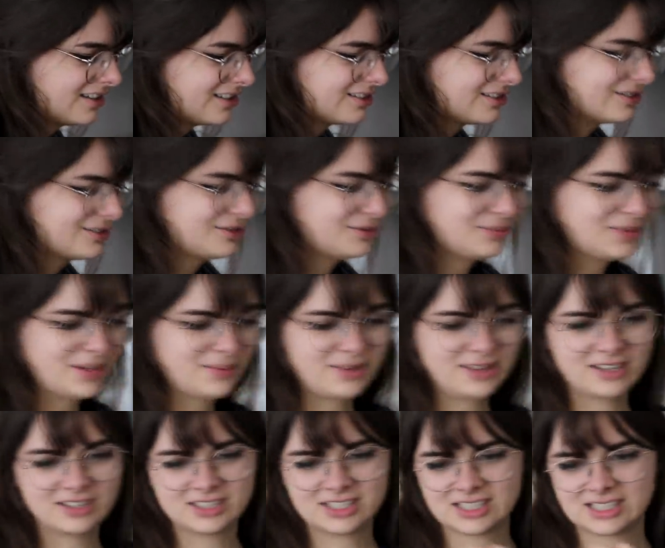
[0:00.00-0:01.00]
Oh, maybe
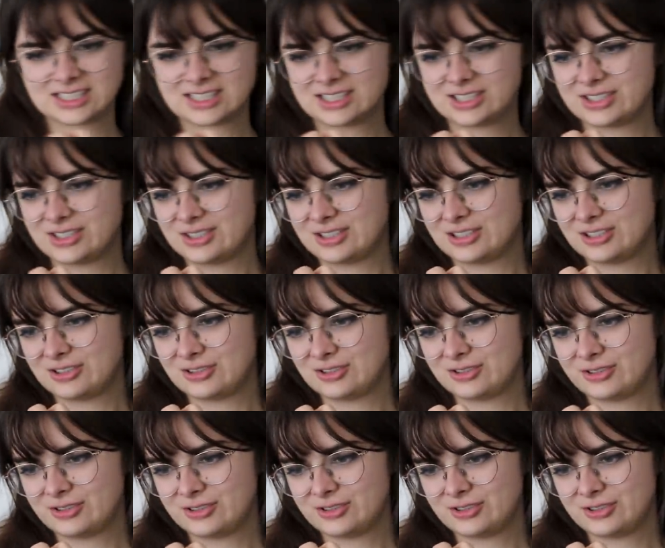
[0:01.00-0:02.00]
they're just
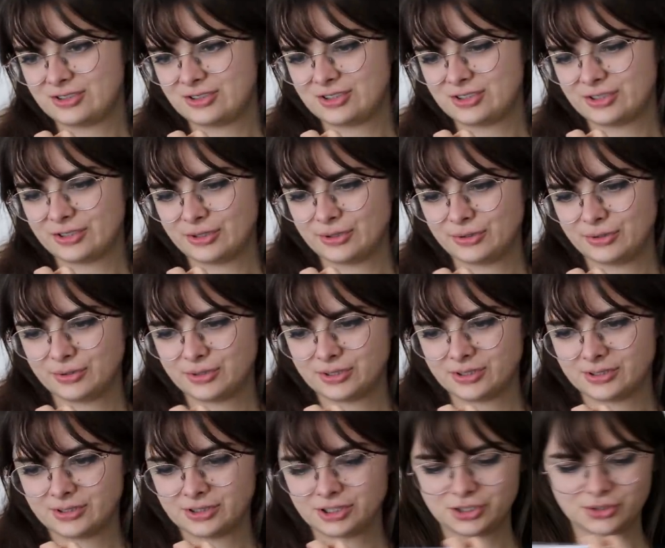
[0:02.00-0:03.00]
too
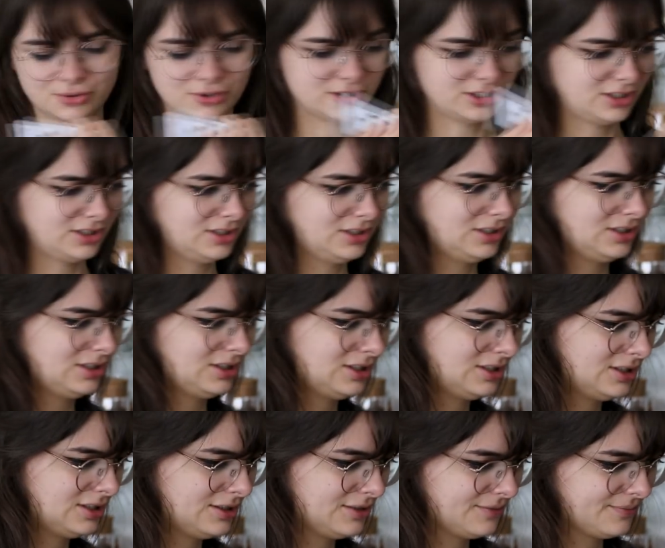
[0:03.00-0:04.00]
short.
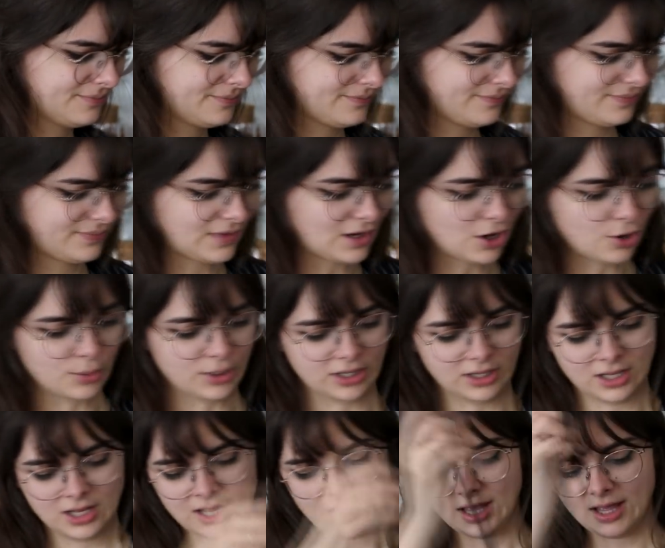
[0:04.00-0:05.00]
Oh
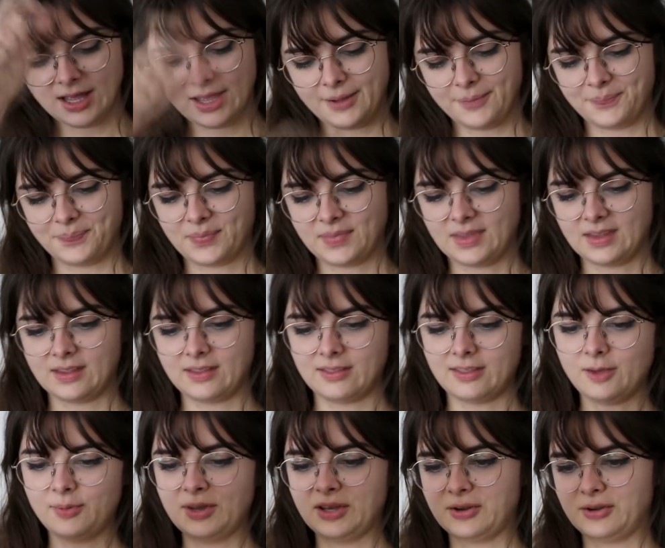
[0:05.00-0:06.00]
well,
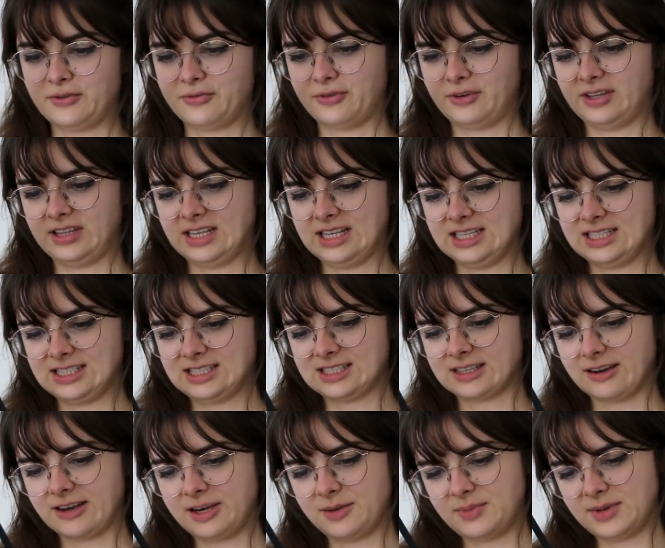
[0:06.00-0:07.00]
that'll be good for these
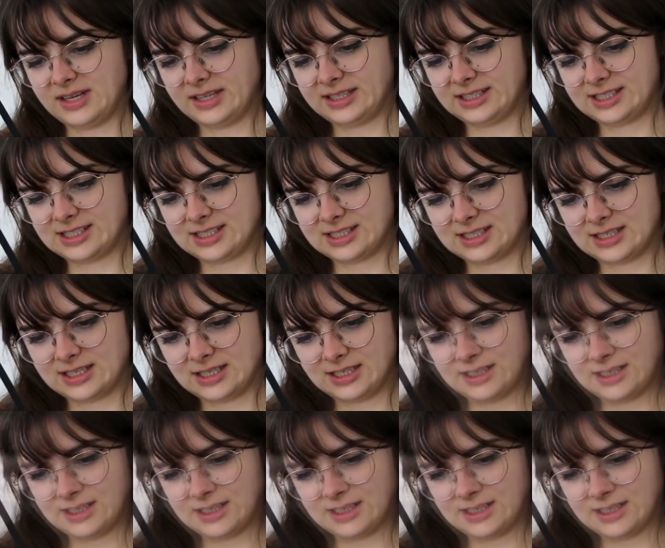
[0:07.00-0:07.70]
side bits.